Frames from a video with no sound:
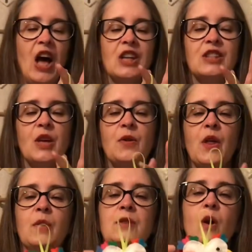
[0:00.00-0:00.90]
So
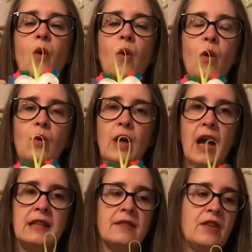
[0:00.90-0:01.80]
those are all
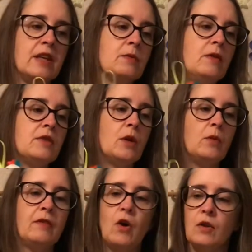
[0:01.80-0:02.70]
kinds of things we've done.
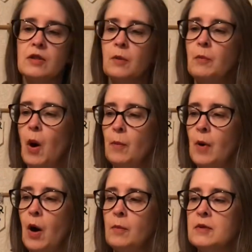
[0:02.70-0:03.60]
We've got some
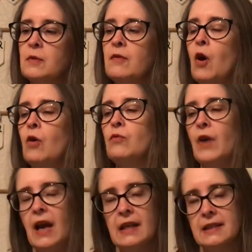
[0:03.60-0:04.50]
pom-poms, we've got a
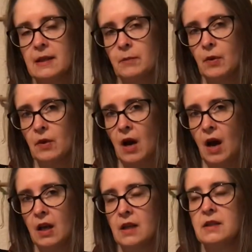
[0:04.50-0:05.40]
really simple
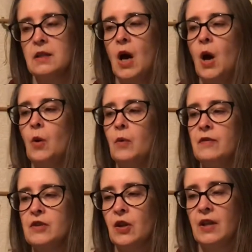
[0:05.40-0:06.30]
garland, we've
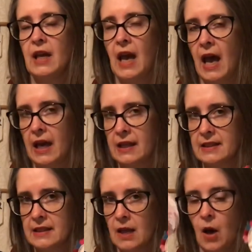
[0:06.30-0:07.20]
done the
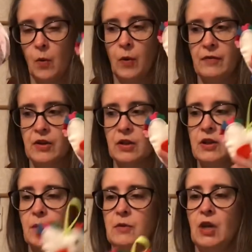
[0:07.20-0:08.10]
eggs, we've done
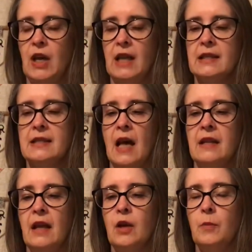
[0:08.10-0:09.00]
some chickens, and
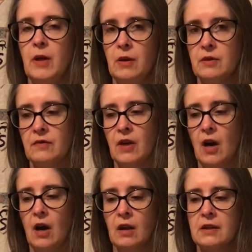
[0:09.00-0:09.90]
they could be used for
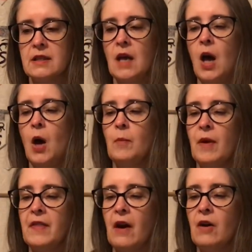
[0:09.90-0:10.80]
cards. But
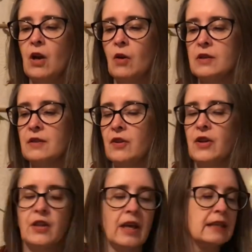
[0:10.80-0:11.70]
there are lots of other
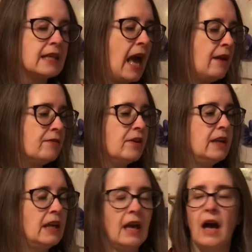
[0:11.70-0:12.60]
things. Every
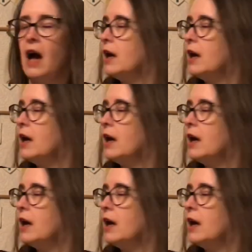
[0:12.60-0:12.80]
year I